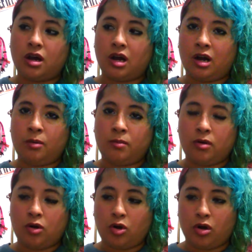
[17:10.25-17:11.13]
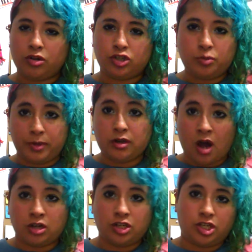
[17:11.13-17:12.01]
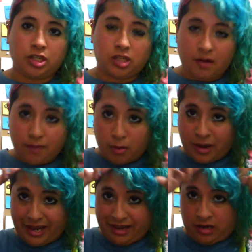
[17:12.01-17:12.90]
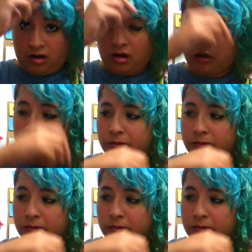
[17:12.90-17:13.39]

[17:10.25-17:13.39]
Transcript: I'm super conscious about my hair.